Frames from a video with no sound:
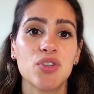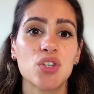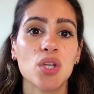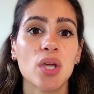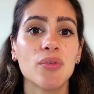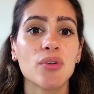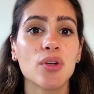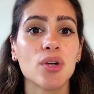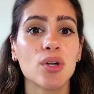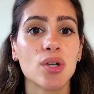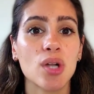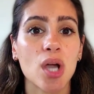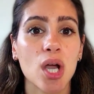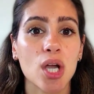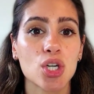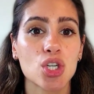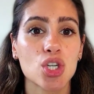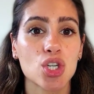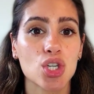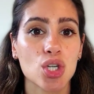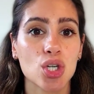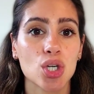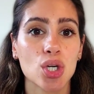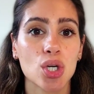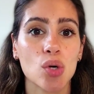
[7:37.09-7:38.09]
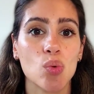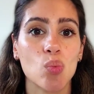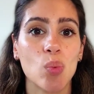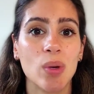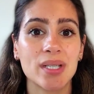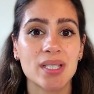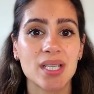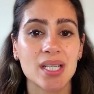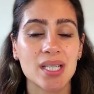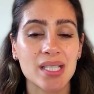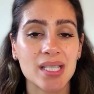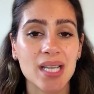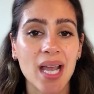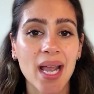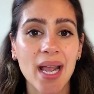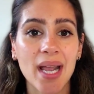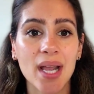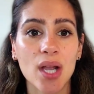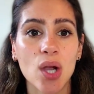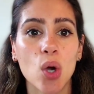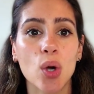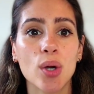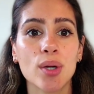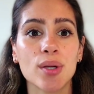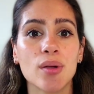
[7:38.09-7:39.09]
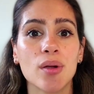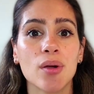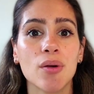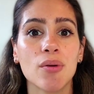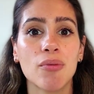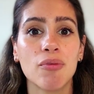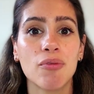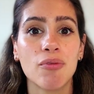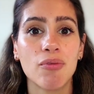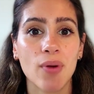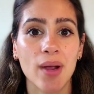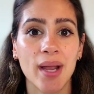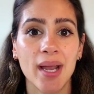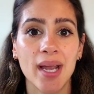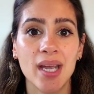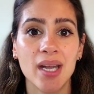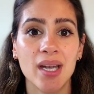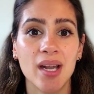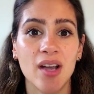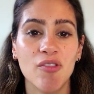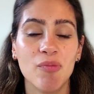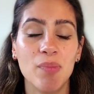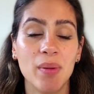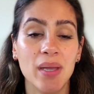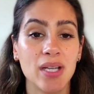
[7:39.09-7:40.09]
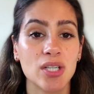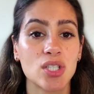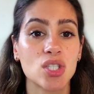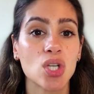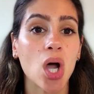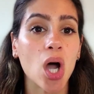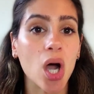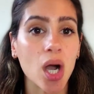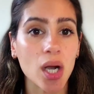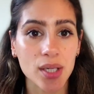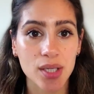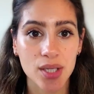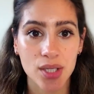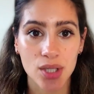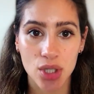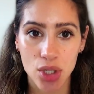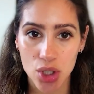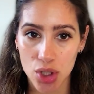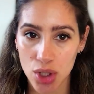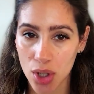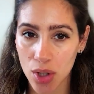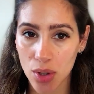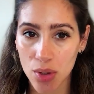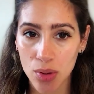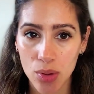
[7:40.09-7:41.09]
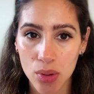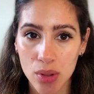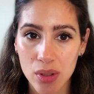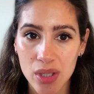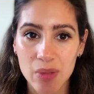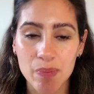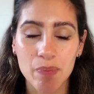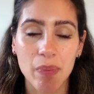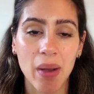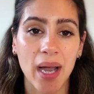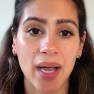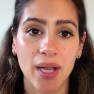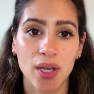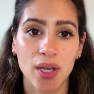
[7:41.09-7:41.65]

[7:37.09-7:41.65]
So if you're not sure what to say or you're afraid of being talked into circles by